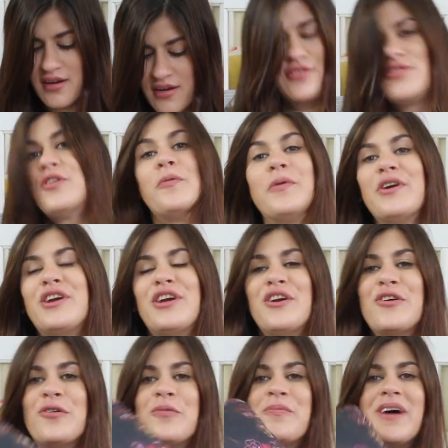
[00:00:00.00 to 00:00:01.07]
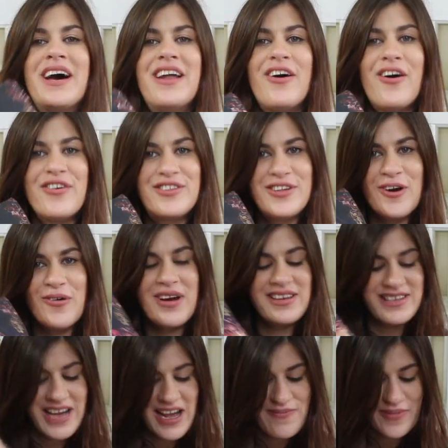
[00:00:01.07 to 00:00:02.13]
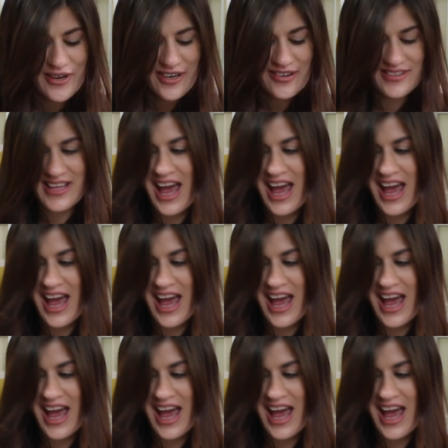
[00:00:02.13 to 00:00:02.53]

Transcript: Super cute, but also diapers.